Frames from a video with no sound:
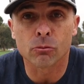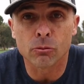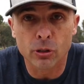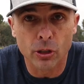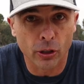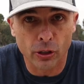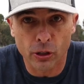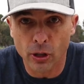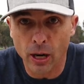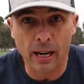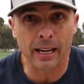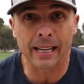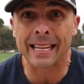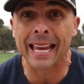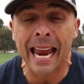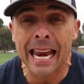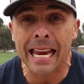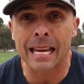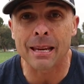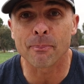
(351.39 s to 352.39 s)
your
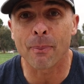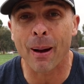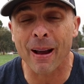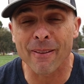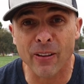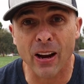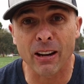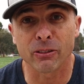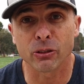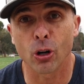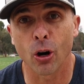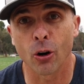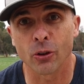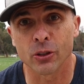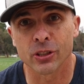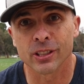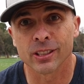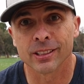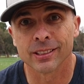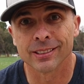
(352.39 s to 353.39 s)
game by five
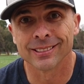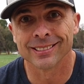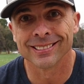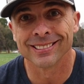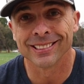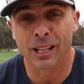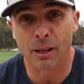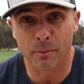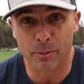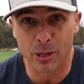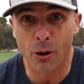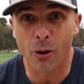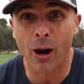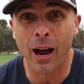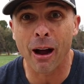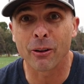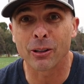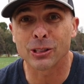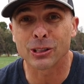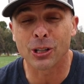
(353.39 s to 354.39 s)
strokes. Let me know
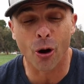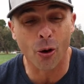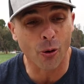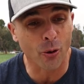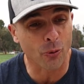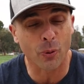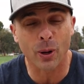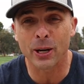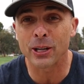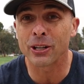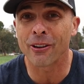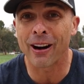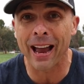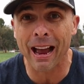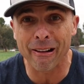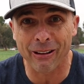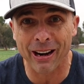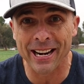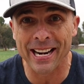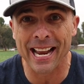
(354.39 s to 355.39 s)
how it's going, where you're
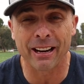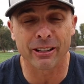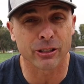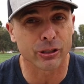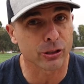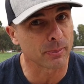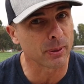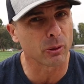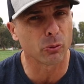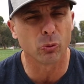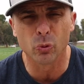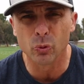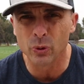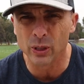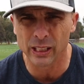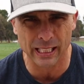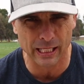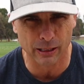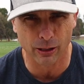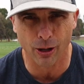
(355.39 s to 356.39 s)
at right now. You should be
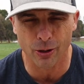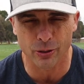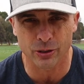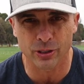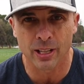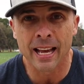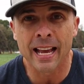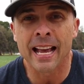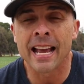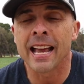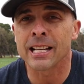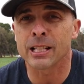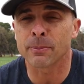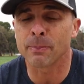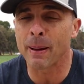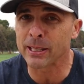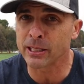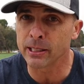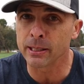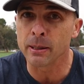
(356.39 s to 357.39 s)
really close,
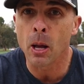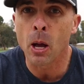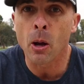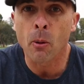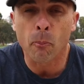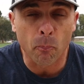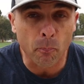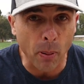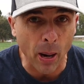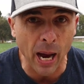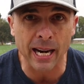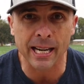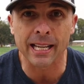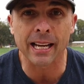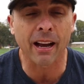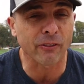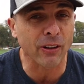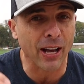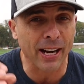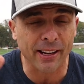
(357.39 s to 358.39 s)
especially
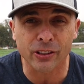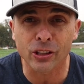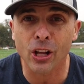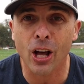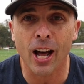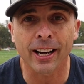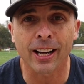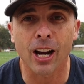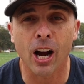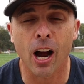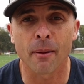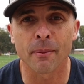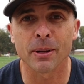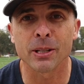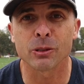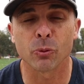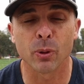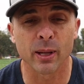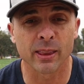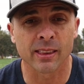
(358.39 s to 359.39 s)
putting. I've got a lot of
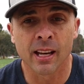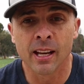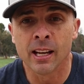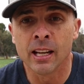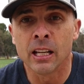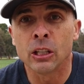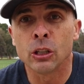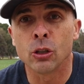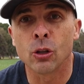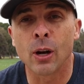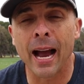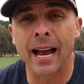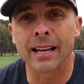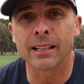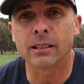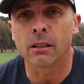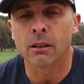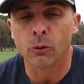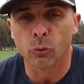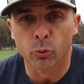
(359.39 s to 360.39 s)
comments with you
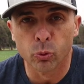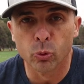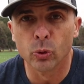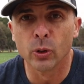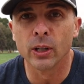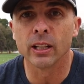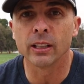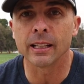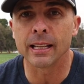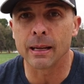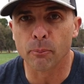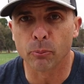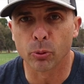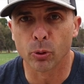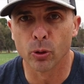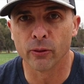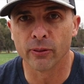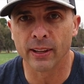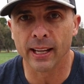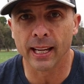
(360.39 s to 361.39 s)
guys really
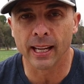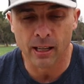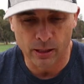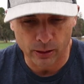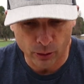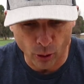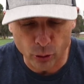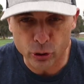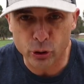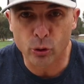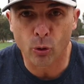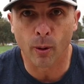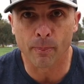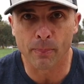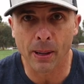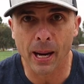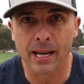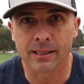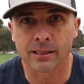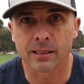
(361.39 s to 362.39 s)
improving those short
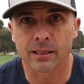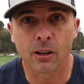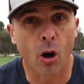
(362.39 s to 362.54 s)
putts,